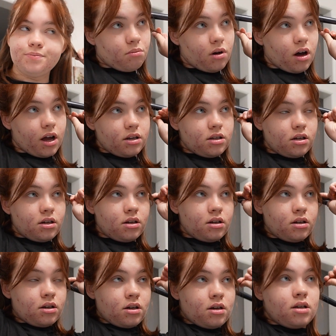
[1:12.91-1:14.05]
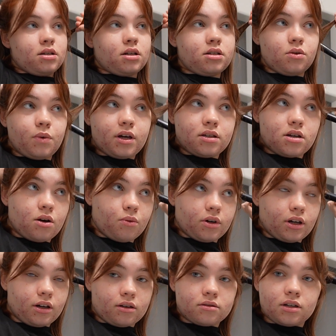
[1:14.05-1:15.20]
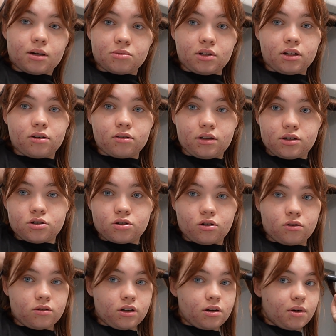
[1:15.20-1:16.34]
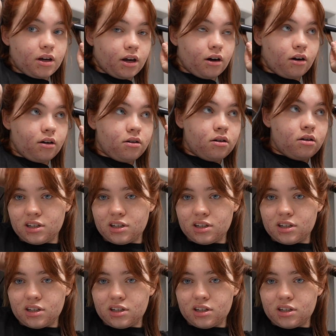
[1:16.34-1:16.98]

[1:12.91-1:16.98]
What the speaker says: But since the wig's not working, I'm literally just curling my hair,